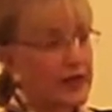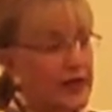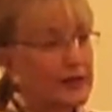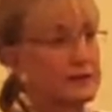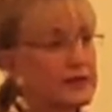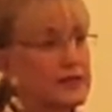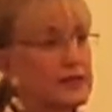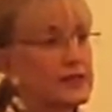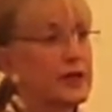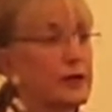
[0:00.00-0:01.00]
Captain
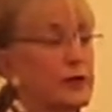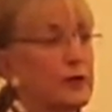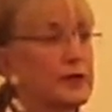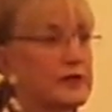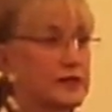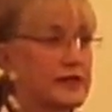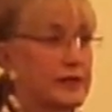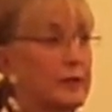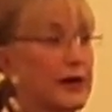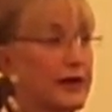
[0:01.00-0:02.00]
Littauer was
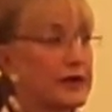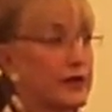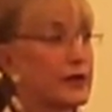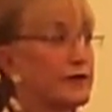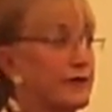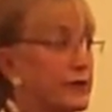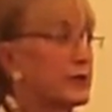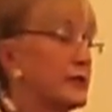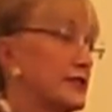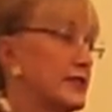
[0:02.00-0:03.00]
the pioneer of
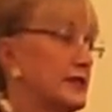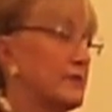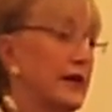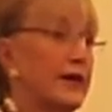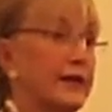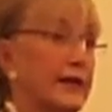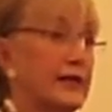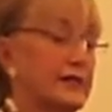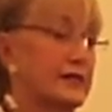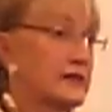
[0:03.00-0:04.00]
forward seat riding
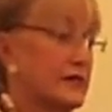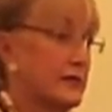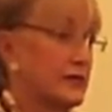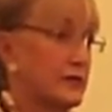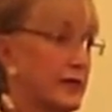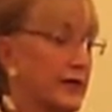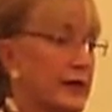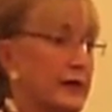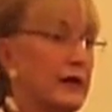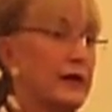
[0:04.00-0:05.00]
in this country.
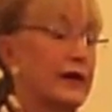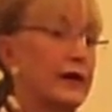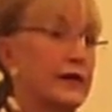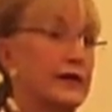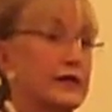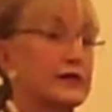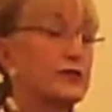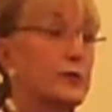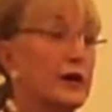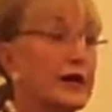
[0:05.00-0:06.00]
And
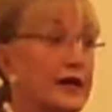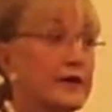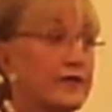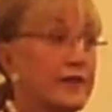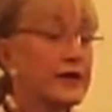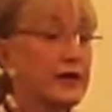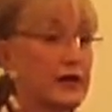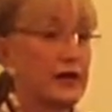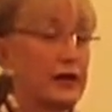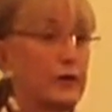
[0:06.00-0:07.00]
his wife
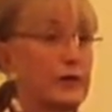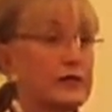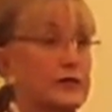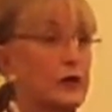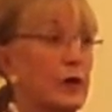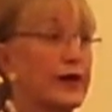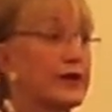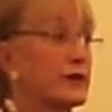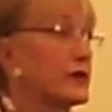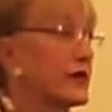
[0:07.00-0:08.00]
was quite
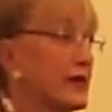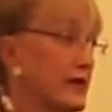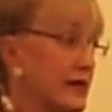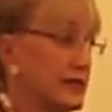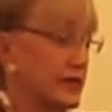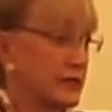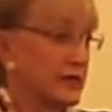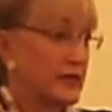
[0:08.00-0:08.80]
an archaeologist.